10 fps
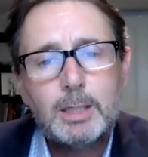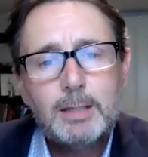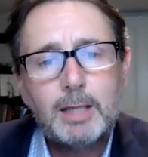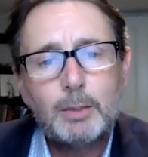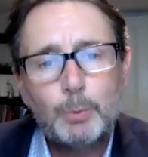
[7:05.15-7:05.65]

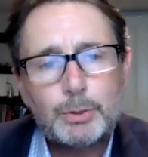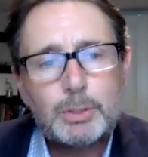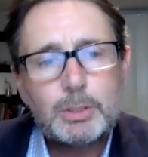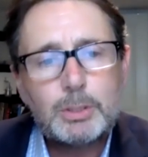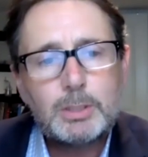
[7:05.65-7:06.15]
that the Wilson
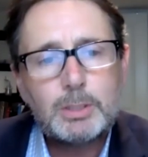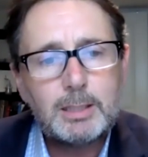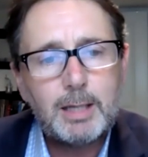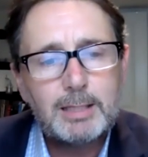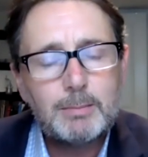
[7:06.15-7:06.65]
Center
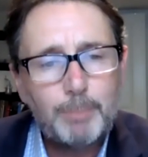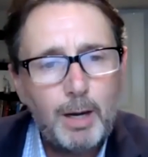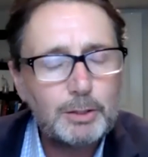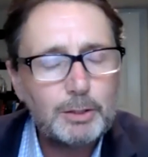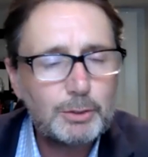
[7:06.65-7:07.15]
has
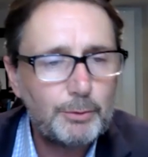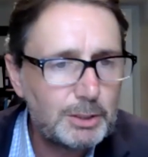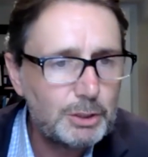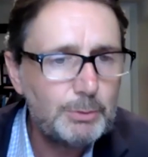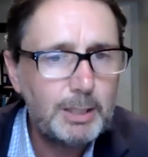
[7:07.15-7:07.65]
embarked on this
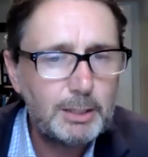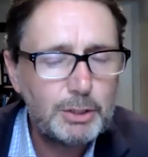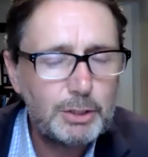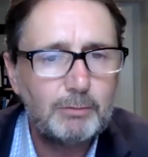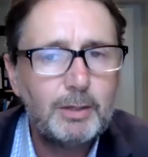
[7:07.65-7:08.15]
new
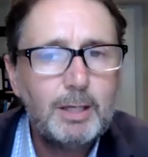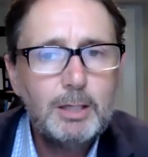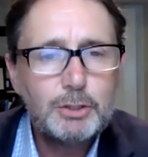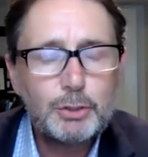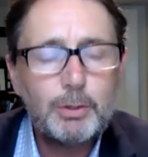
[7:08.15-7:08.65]
initiative
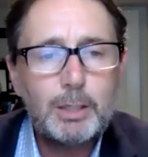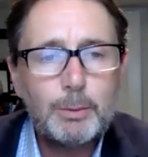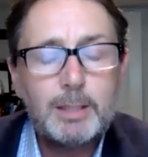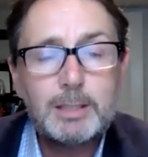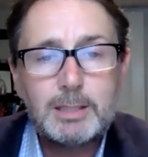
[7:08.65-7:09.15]
to try to
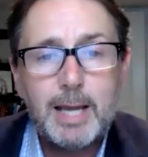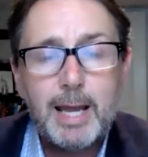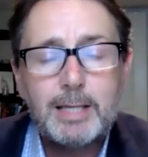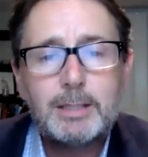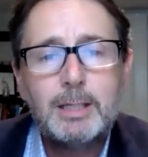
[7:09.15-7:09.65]

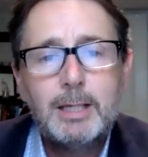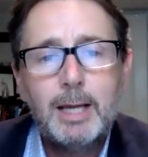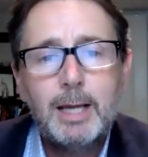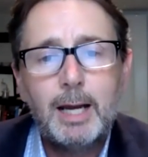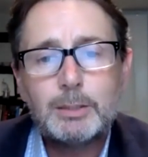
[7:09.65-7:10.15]
understand
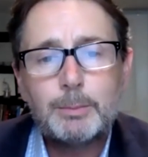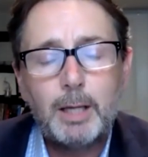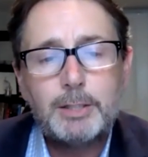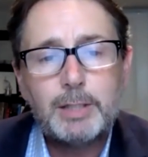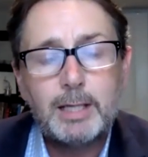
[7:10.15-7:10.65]
supply
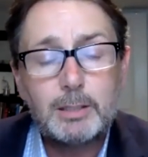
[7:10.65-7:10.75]
chains.